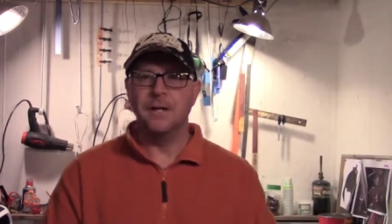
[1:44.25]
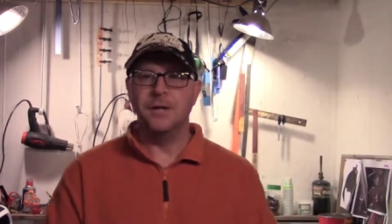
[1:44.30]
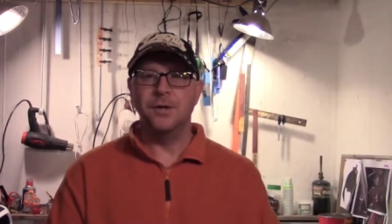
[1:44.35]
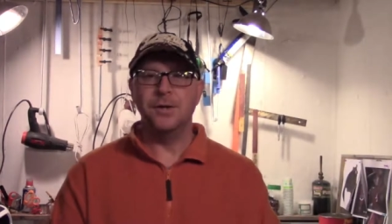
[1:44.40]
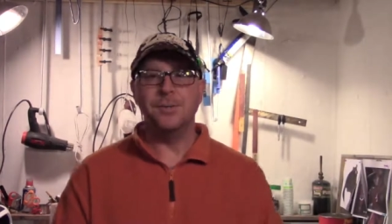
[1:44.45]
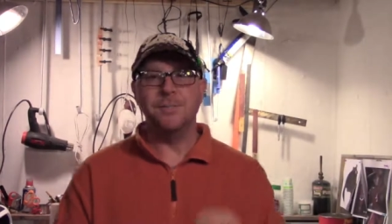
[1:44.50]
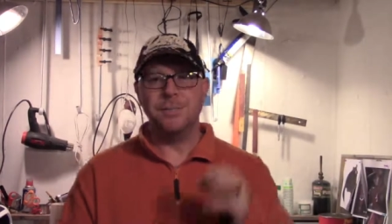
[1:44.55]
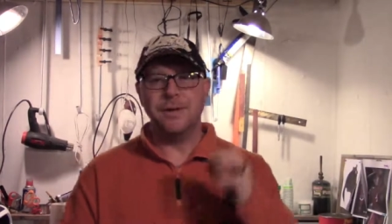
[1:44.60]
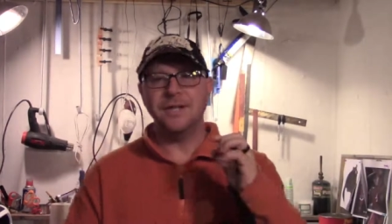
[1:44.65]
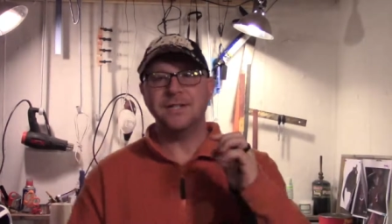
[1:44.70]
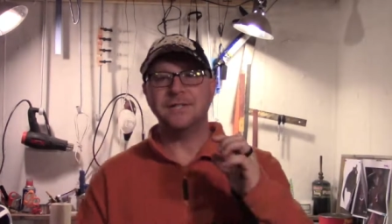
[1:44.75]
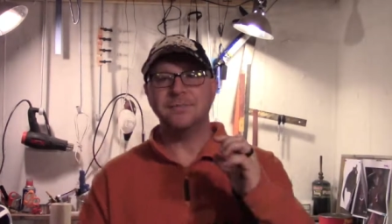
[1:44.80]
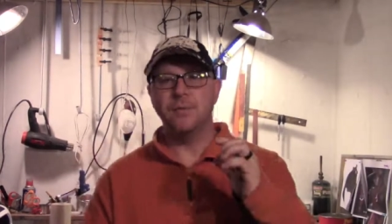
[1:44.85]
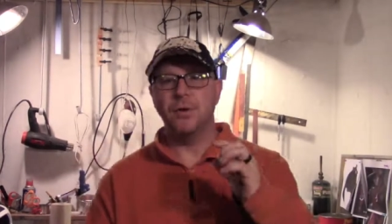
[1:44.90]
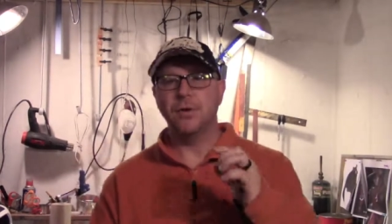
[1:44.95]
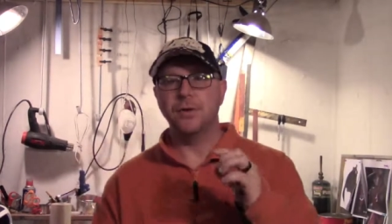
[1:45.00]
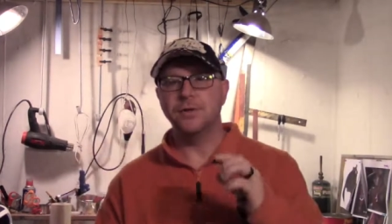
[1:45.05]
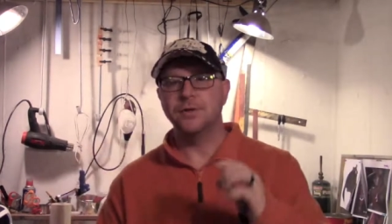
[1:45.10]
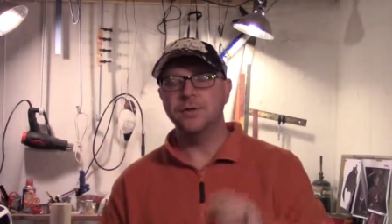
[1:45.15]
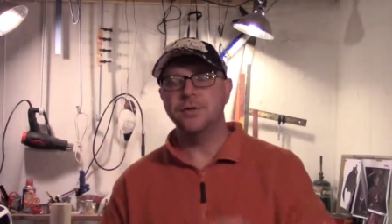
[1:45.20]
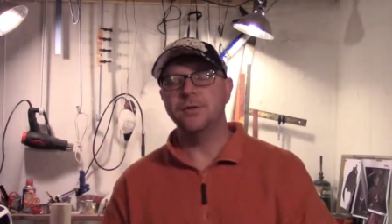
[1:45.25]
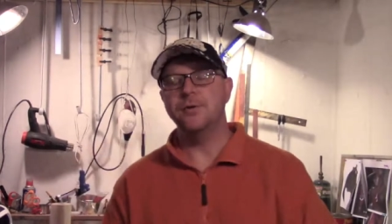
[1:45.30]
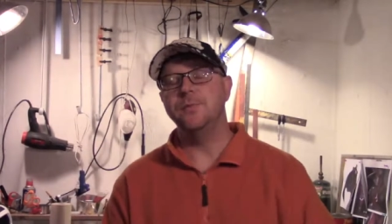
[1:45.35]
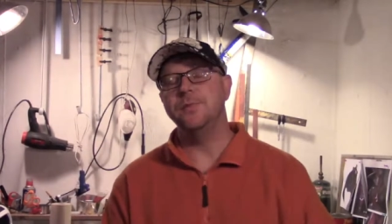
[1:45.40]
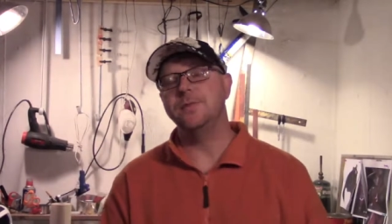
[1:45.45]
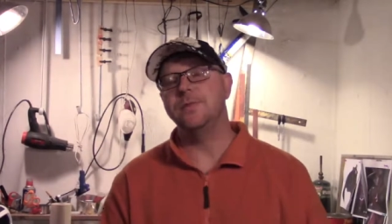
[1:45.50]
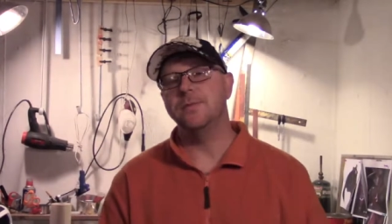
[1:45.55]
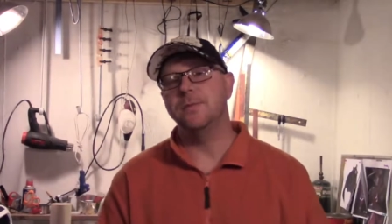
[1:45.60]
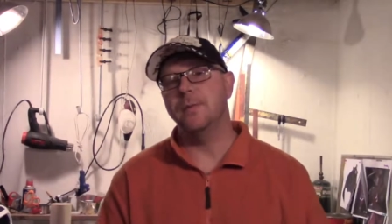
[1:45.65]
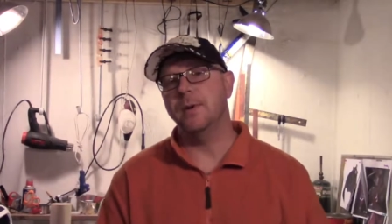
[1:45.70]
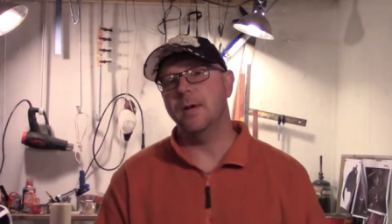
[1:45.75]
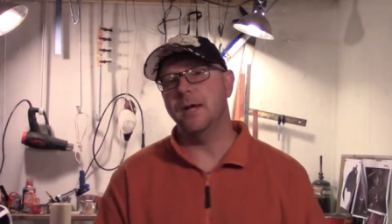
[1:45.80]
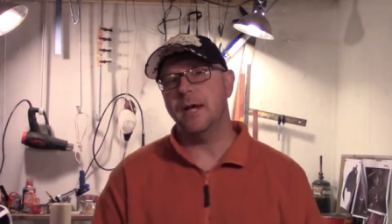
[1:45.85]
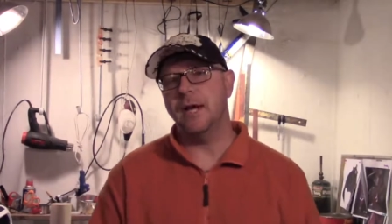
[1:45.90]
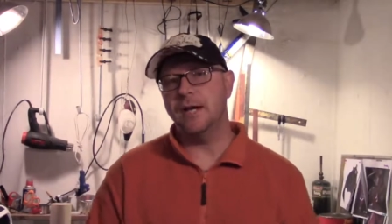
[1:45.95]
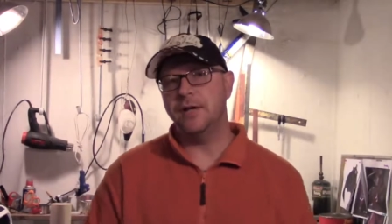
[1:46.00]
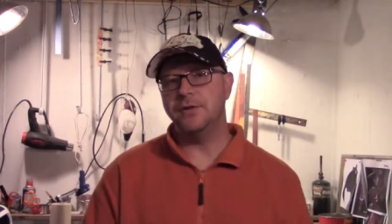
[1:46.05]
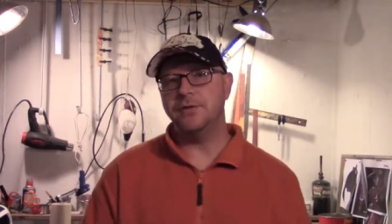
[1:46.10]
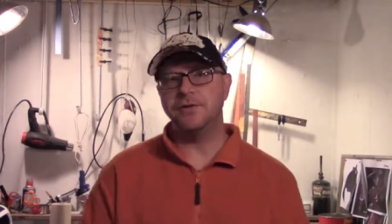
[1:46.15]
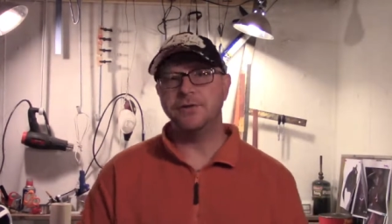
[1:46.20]
you can buy smaller tubes, but
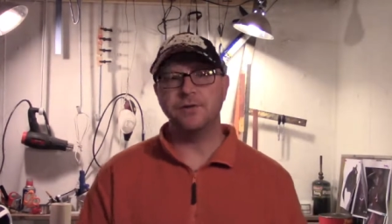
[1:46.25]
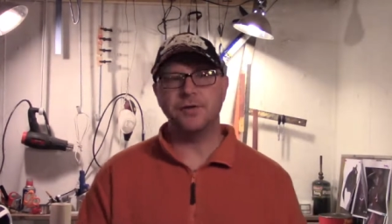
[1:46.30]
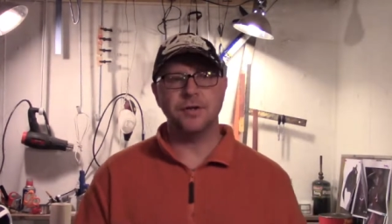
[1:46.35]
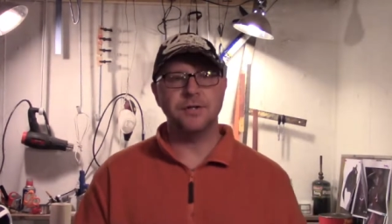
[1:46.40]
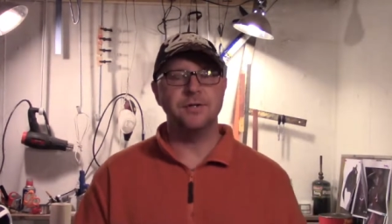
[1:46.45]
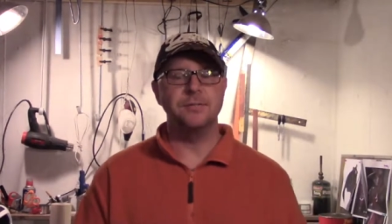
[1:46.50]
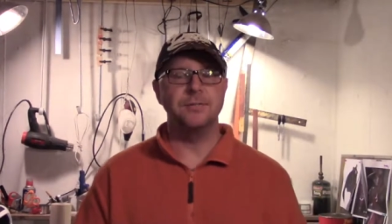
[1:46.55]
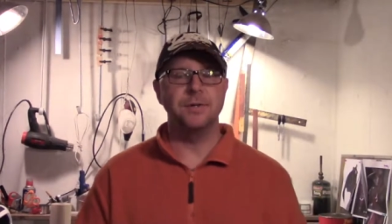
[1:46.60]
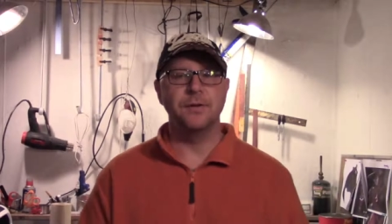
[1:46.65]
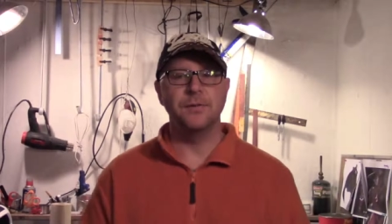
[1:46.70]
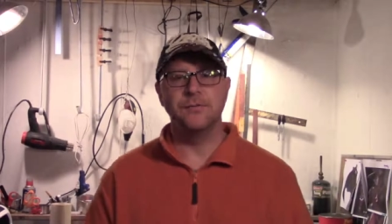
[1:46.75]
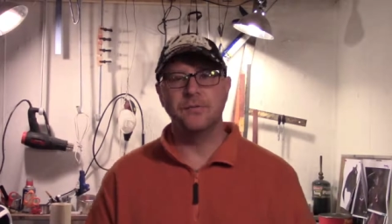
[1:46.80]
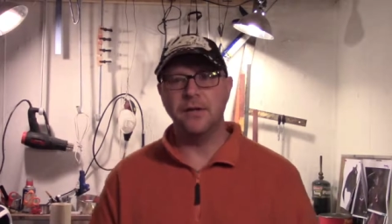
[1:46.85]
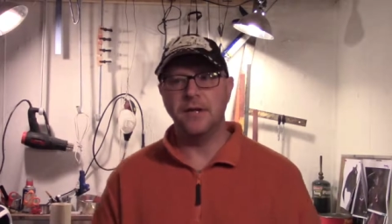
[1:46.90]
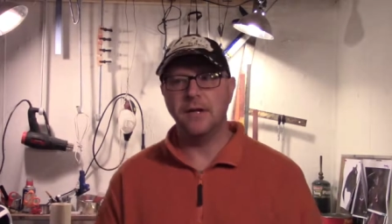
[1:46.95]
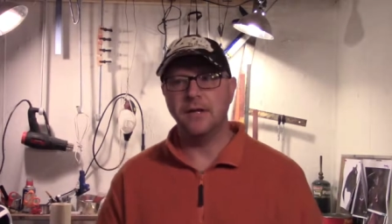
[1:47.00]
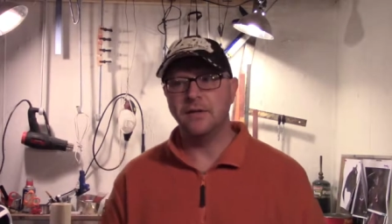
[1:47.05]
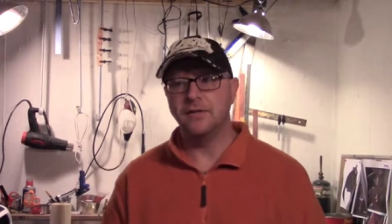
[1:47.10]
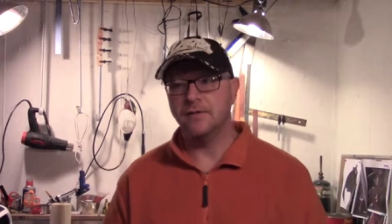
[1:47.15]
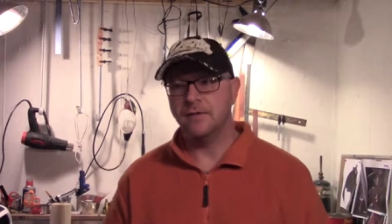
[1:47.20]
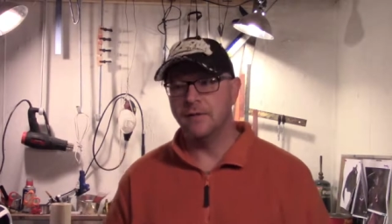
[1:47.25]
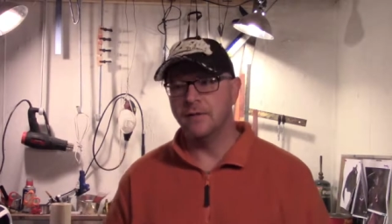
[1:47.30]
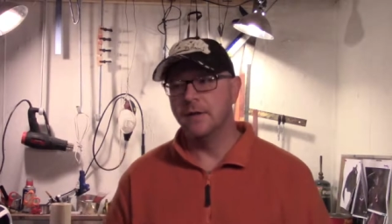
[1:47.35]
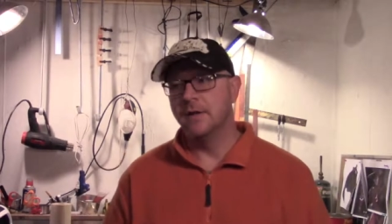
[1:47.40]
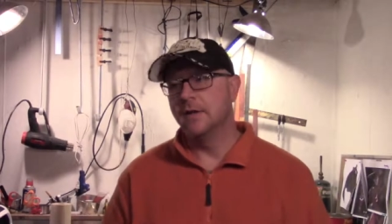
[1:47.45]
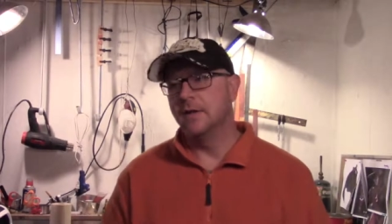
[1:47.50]
as you start to build things,